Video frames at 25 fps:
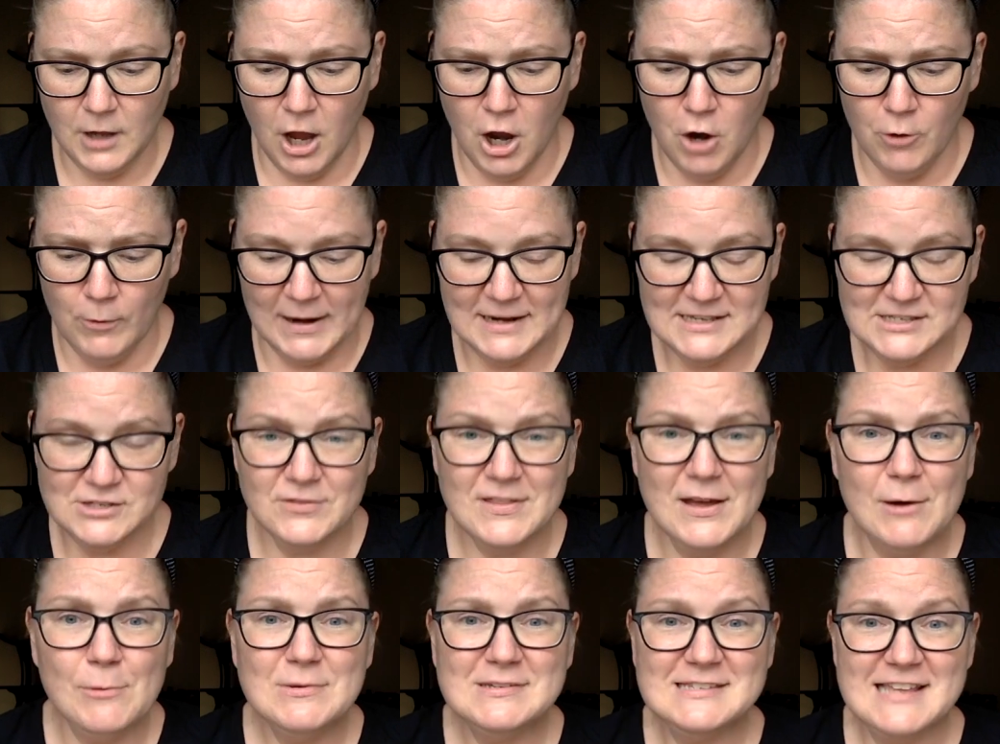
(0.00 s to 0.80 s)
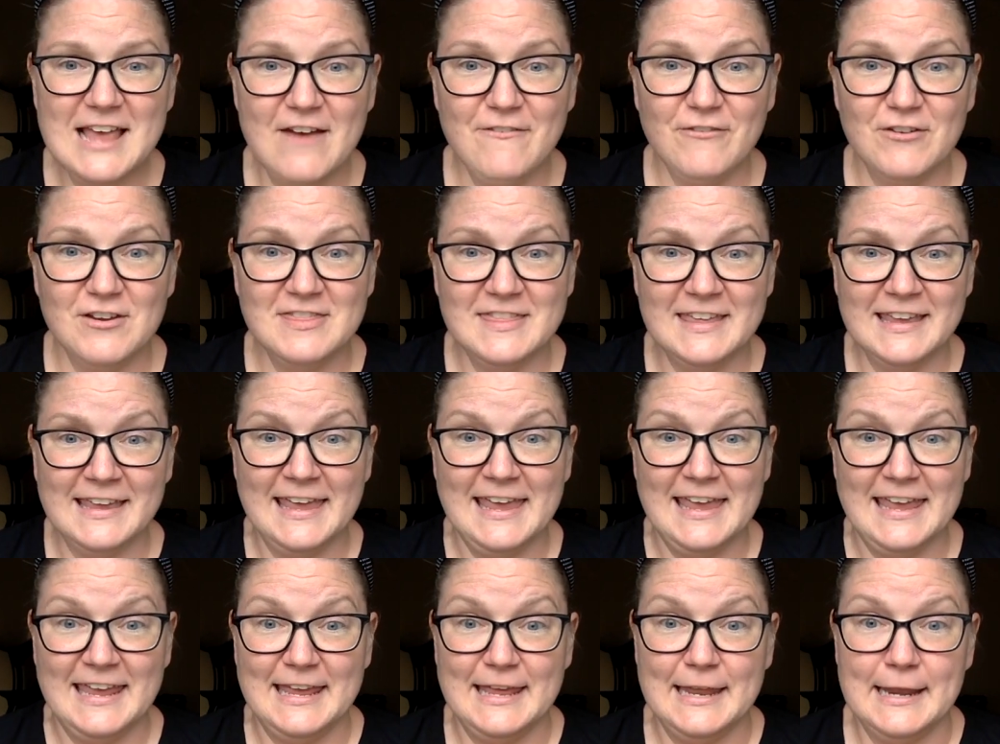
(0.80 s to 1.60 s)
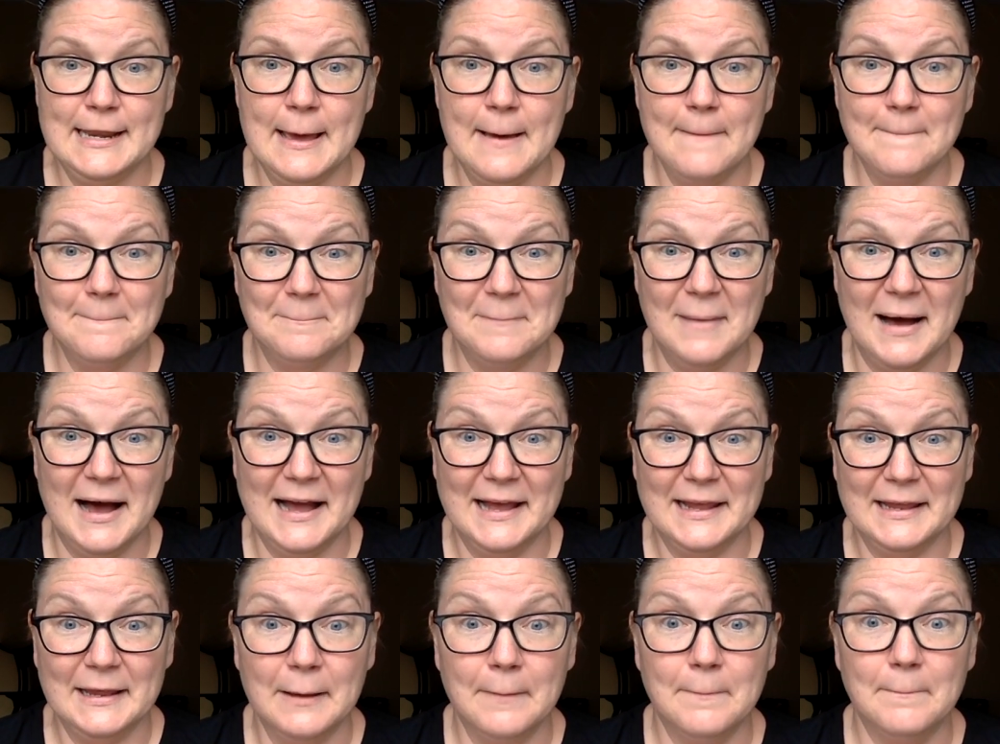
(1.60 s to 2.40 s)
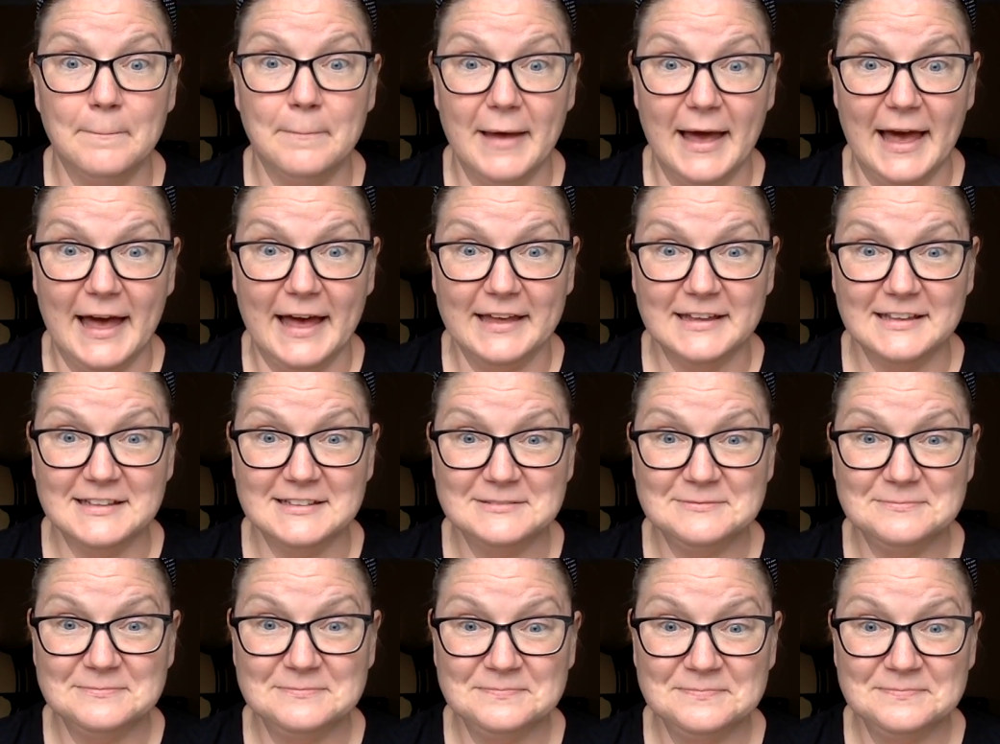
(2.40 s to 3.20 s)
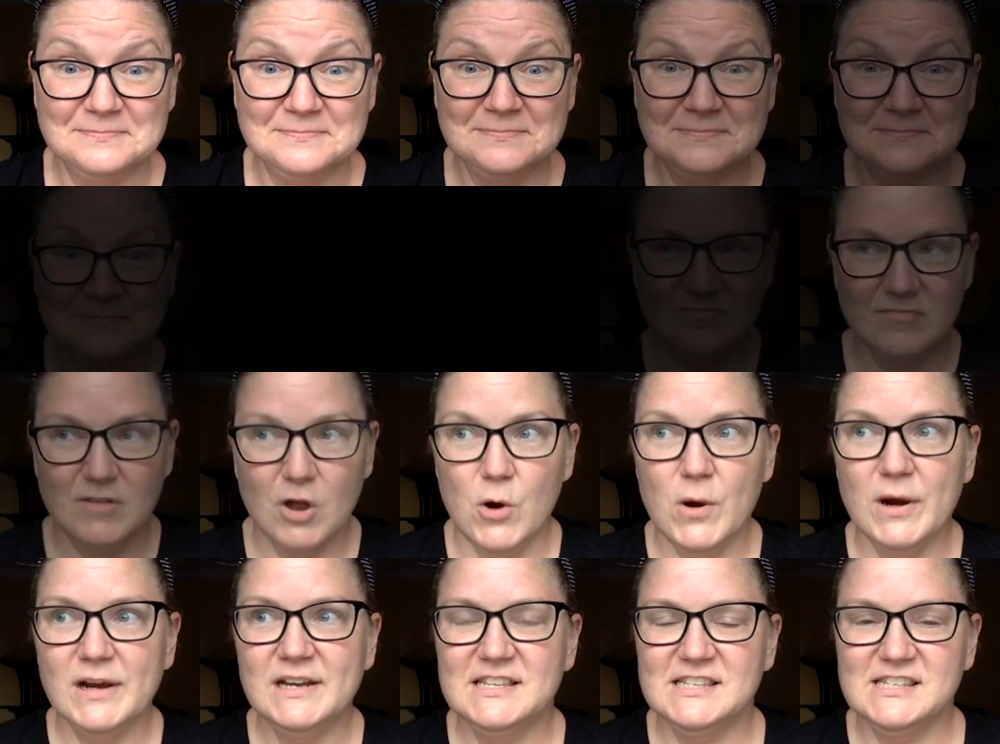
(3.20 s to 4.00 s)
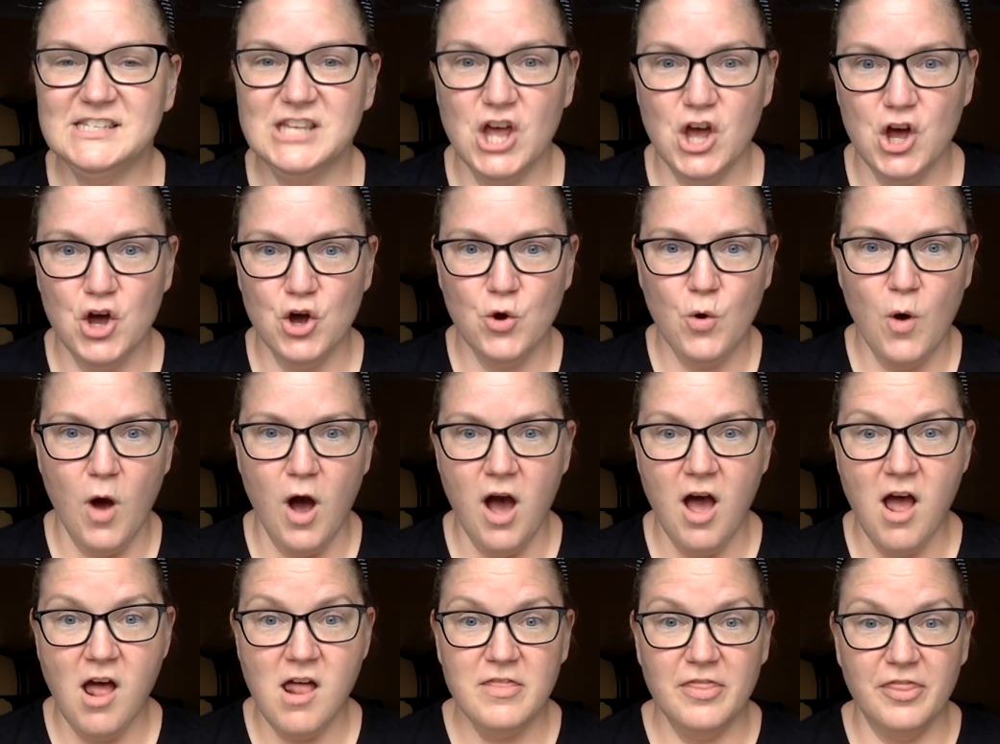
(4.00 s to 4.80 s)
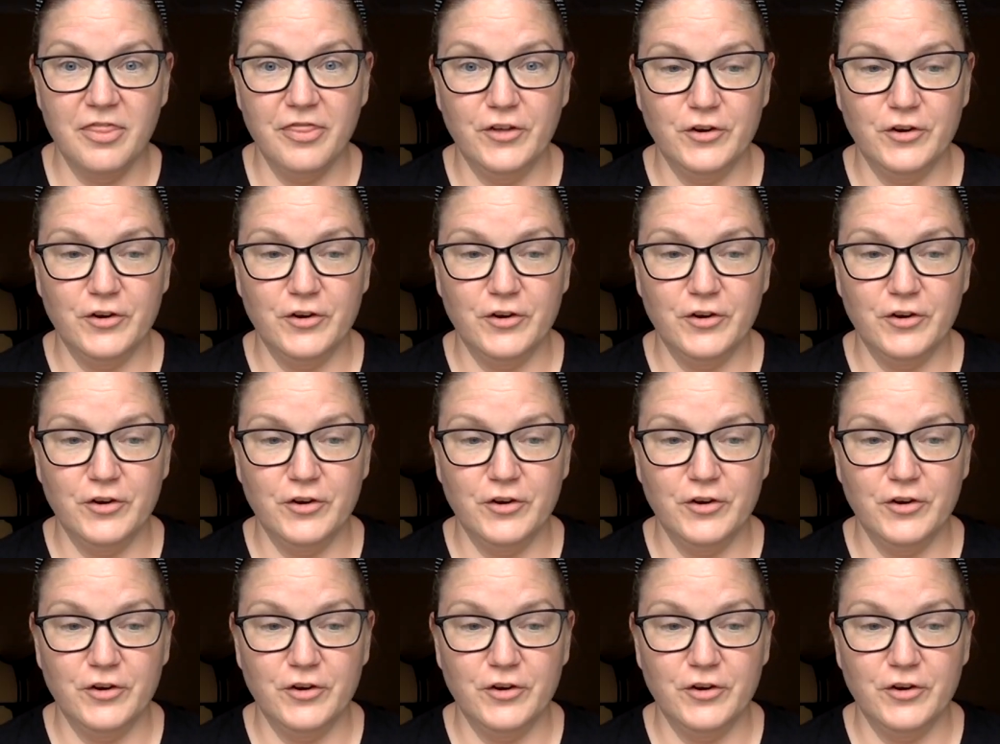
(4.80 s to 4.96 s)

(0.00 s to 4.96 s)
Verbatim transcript: All right, so that was everything in my all right, so on um,